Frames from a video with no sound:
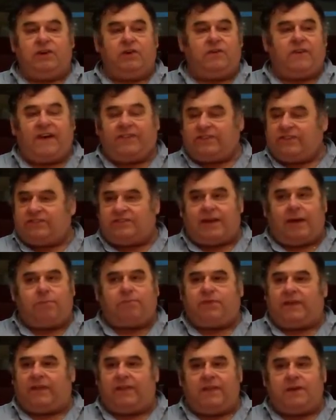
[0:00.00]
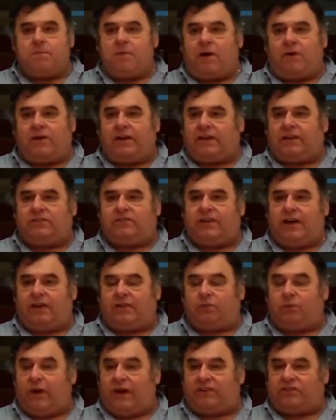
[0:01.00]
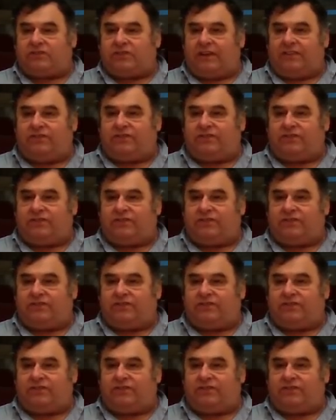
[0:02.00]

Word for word: You've got the same thing in the American Southwest.